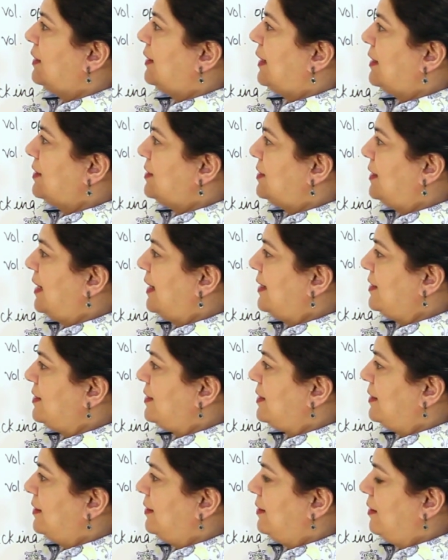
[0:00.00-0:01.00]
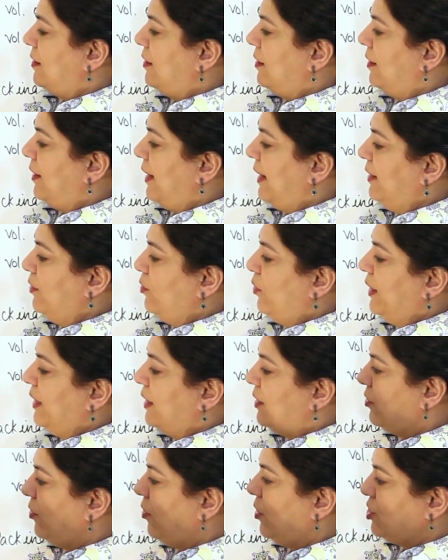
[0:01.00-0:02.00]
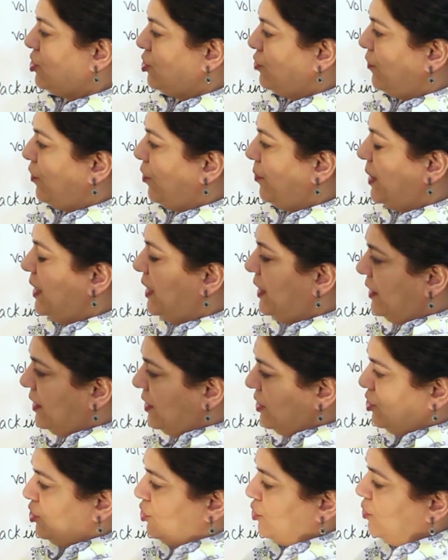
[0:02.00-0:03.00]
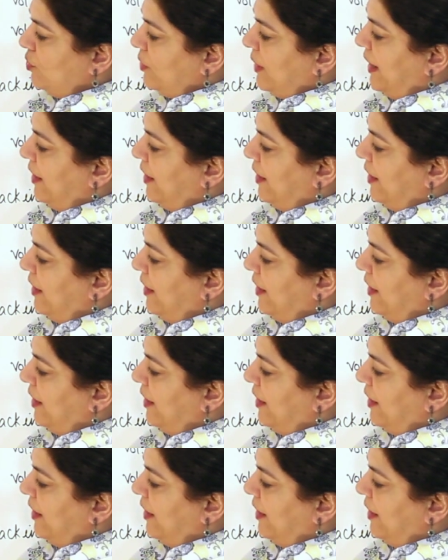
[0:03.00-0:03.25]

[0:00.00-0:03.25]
that is a line going across from here to